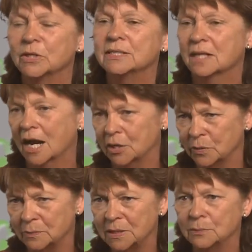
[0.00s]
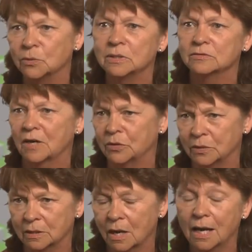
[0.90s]
He's hiring people. He's
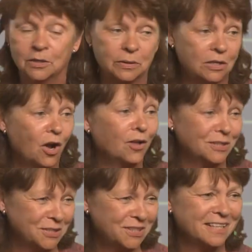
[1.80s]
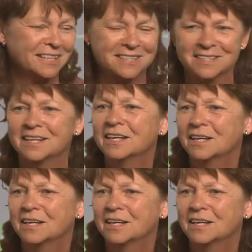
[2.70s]
firing, hiring college kids